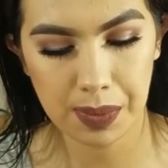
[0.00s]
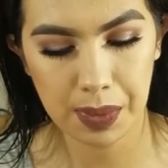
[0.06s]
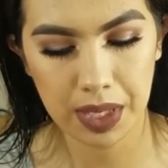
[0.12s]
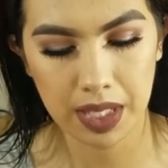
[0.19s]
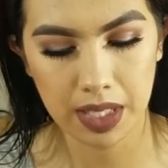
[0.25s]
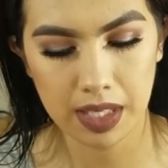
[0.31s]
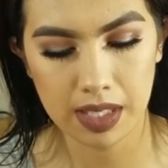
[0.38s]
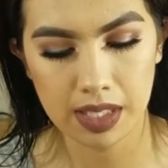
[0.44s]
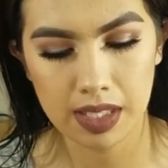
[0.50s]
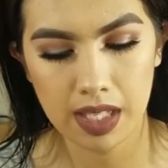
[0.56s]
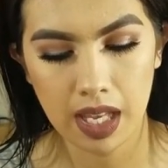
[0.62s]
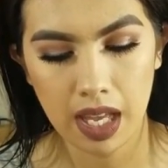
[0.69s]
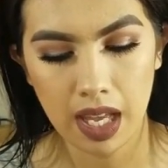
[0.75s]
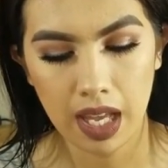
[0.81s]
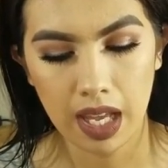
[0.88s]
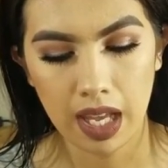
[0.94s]
because
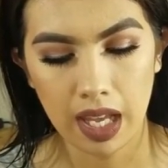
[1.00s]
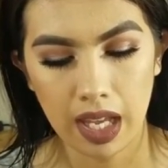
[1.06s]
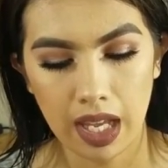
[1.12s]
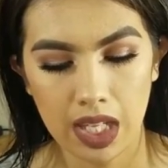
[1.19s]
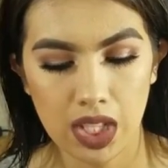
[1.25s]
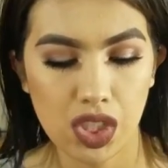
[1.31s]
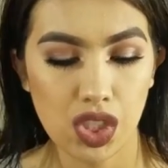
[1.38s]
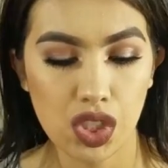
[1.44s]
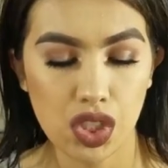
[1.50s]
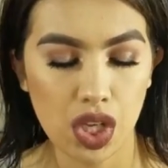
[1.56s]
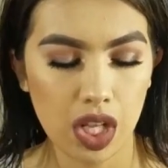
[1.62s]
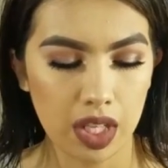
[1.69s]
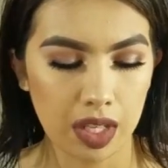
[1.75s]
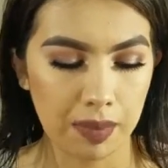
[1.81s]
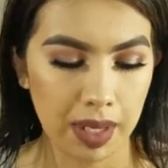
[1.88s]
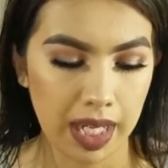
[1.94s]
it's just
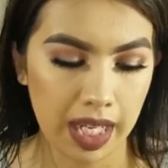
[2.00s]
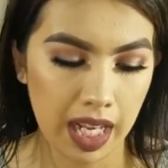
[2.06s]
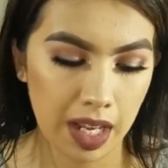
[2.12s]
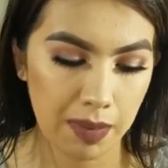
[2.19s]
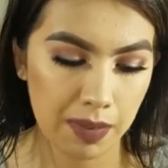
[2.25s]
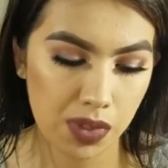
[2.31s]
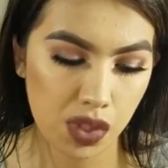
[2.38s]
calling my name.